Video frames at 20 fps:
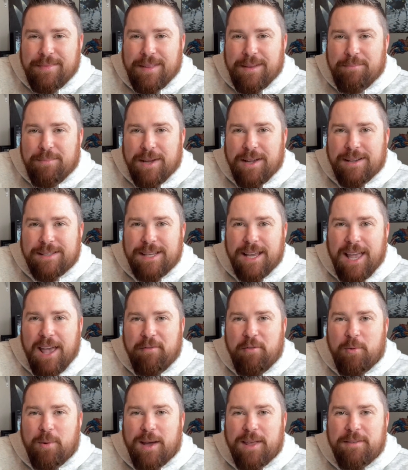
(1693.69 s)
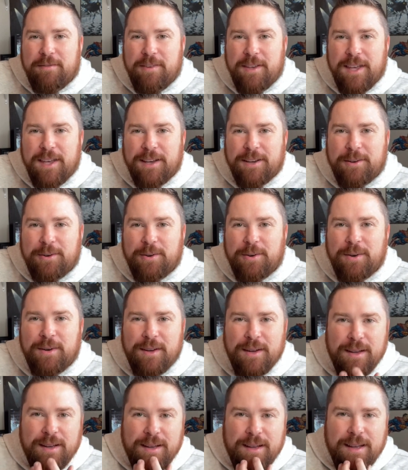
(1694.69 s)
because I gave away the vehicle
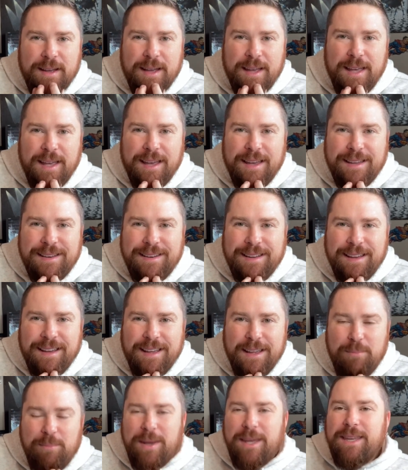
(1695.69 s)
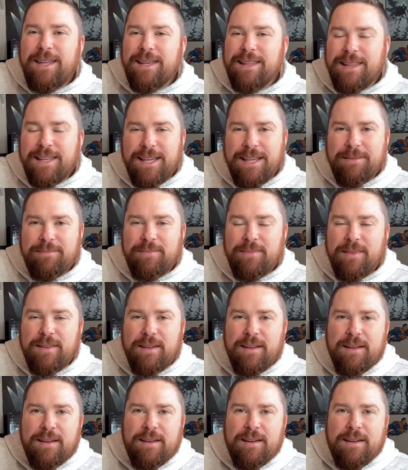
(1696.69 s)
and uh, immediately
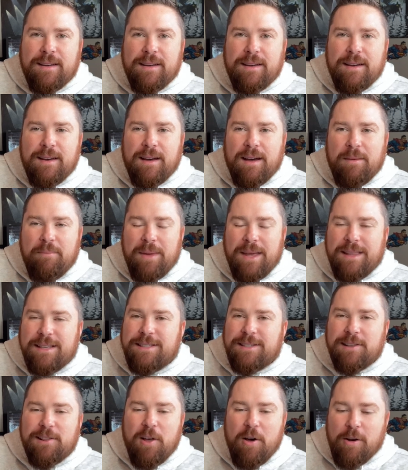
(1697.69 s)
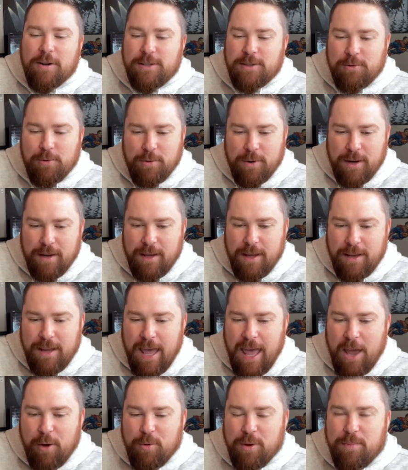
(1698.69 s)
uh, man, this is a long story. Can you
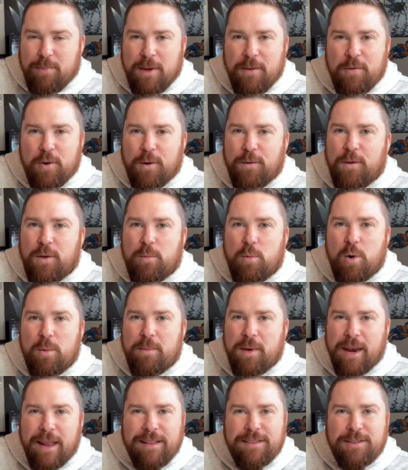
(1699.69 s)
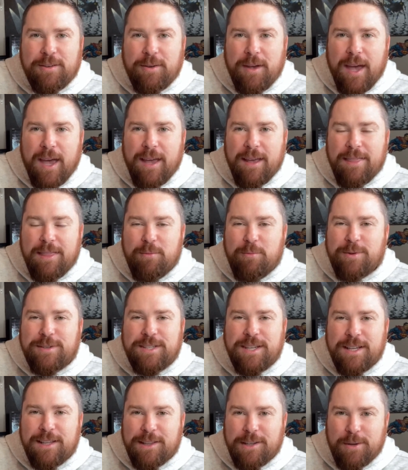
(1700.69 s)
hang with me for a few more minutes, okay? And then we'll
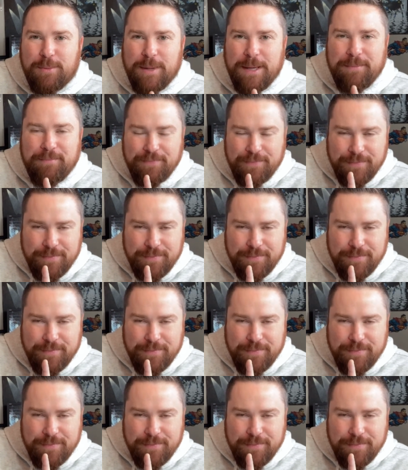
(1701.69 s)
sing a little bit.